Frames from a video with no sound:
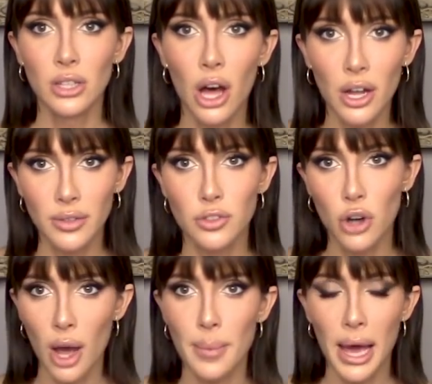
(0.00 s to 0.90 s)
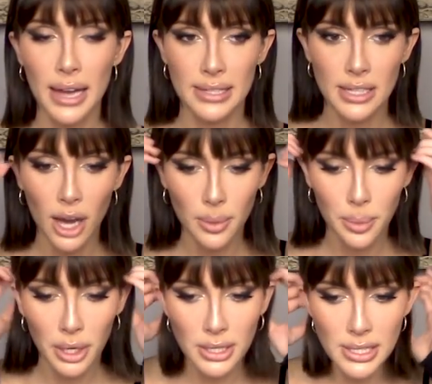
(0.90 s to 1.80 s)
lot of trauma as a young
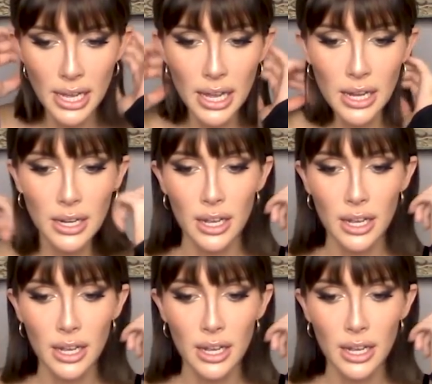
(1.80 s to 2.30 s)
person,